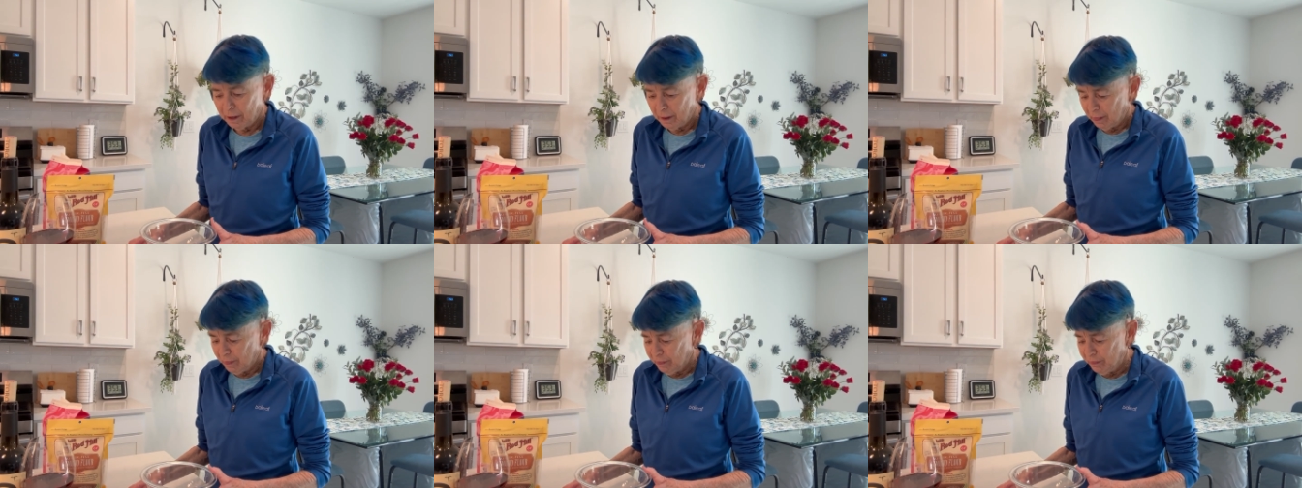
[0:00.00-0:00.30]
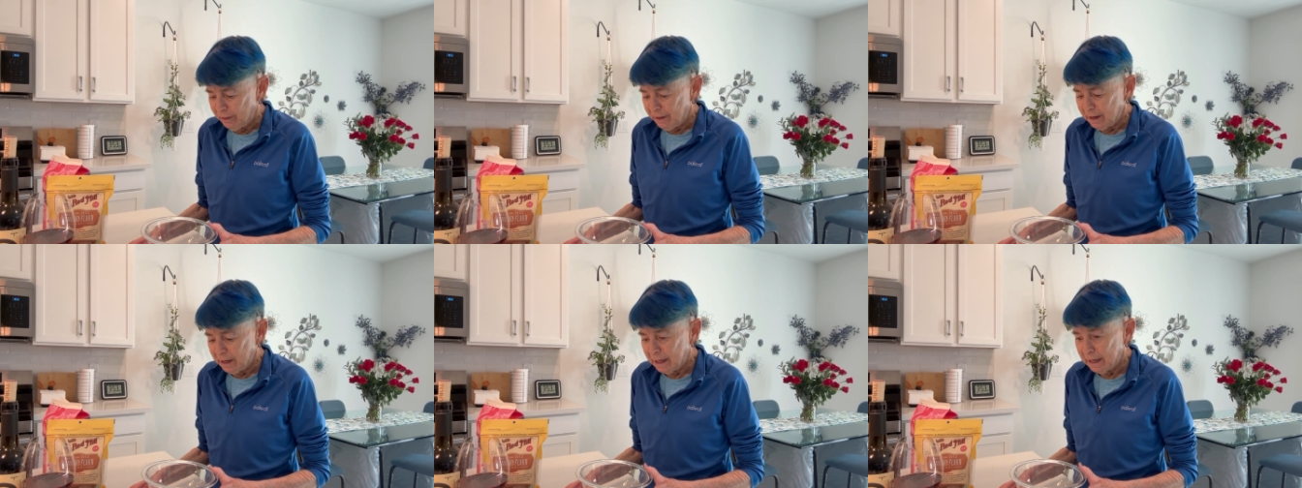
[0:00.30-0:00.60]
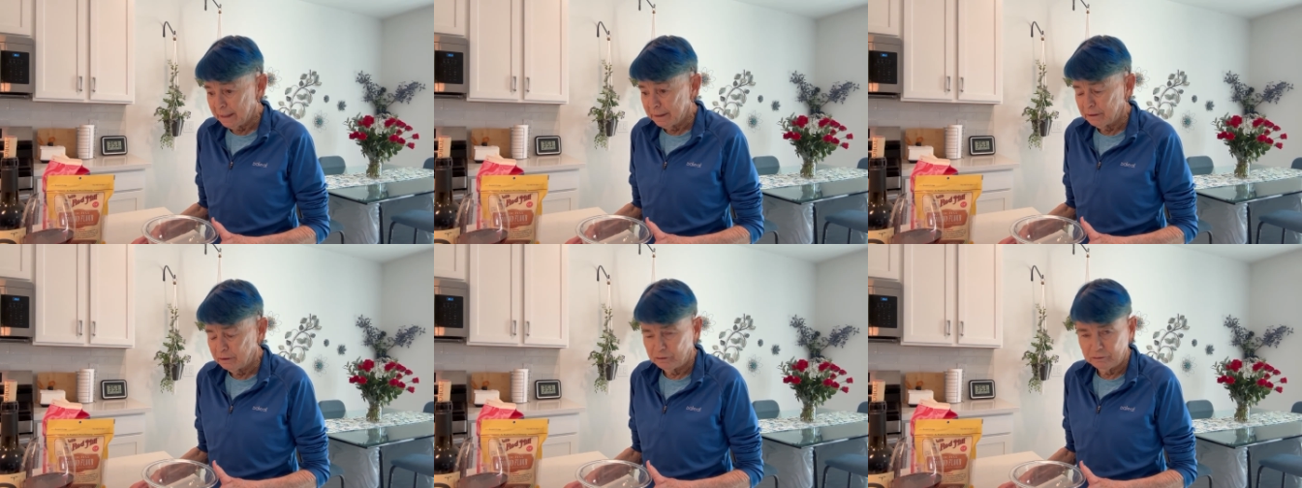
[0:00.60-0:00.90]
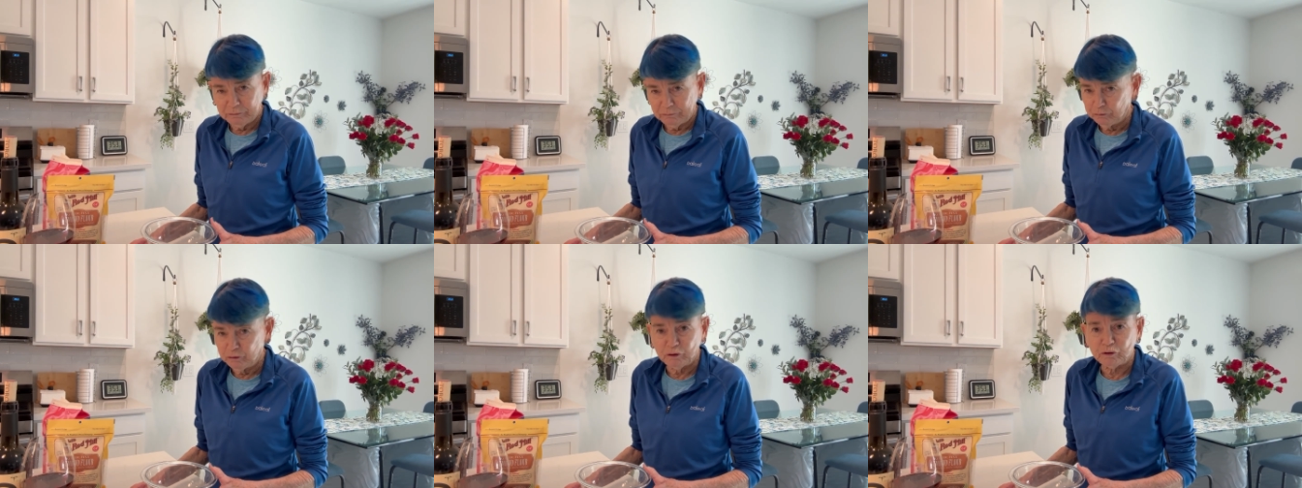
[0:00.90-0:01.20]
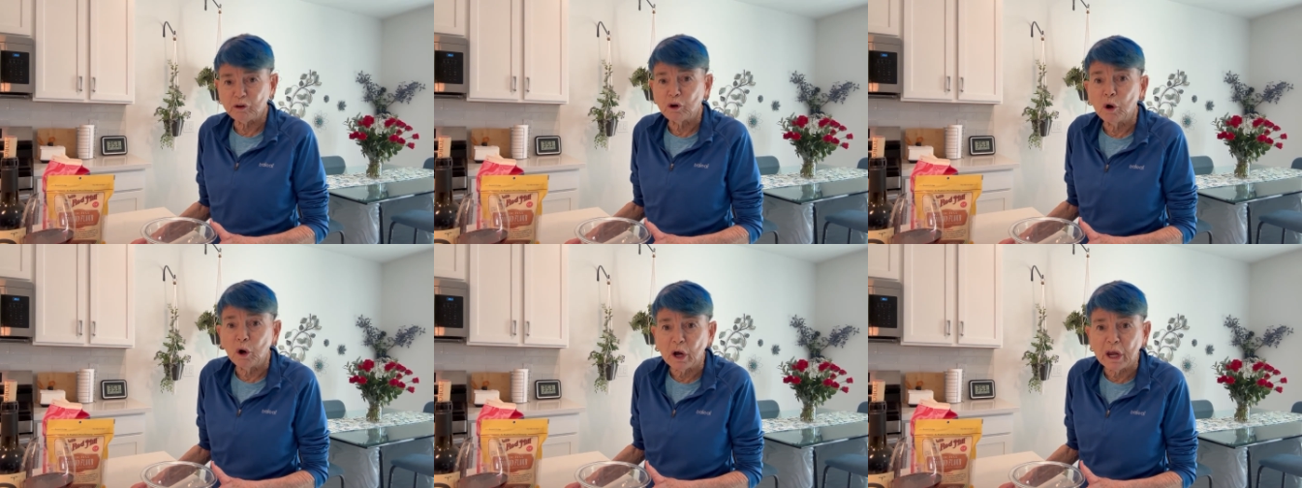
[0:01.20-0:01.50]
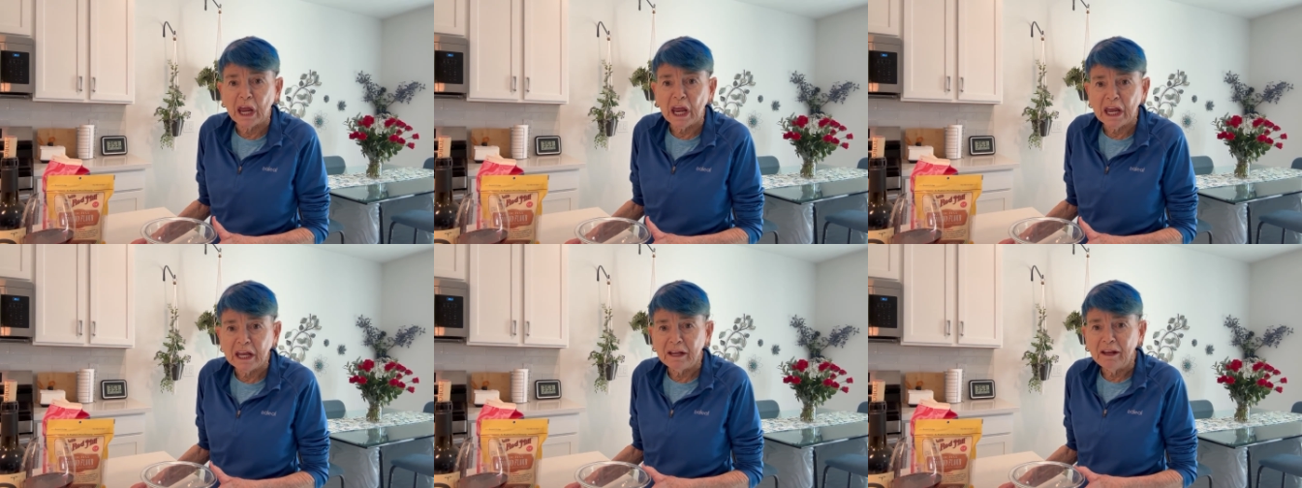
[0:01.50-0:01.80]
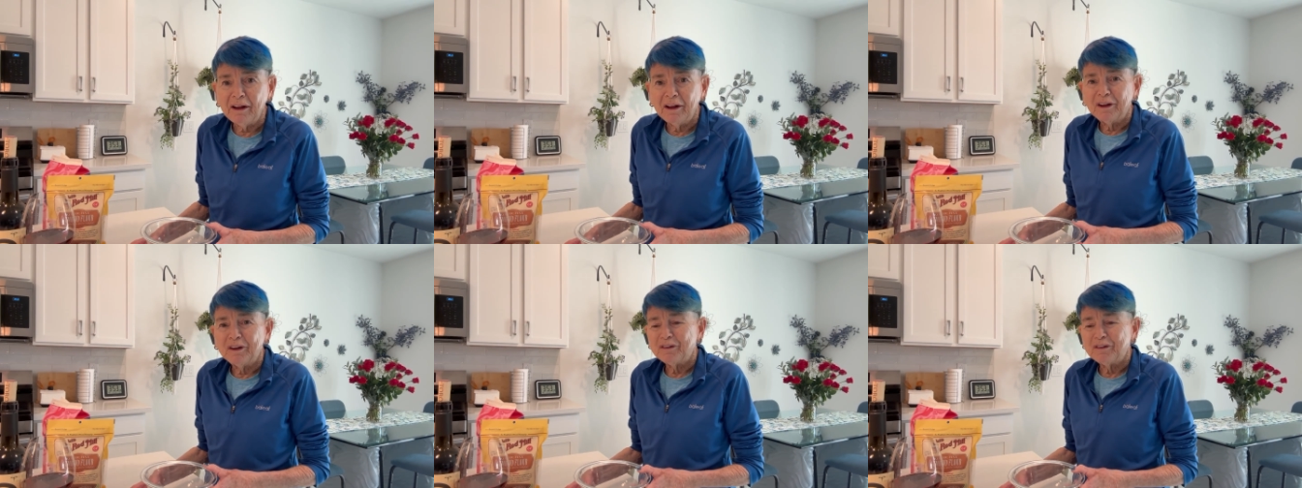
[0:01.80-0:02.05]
than just cooking.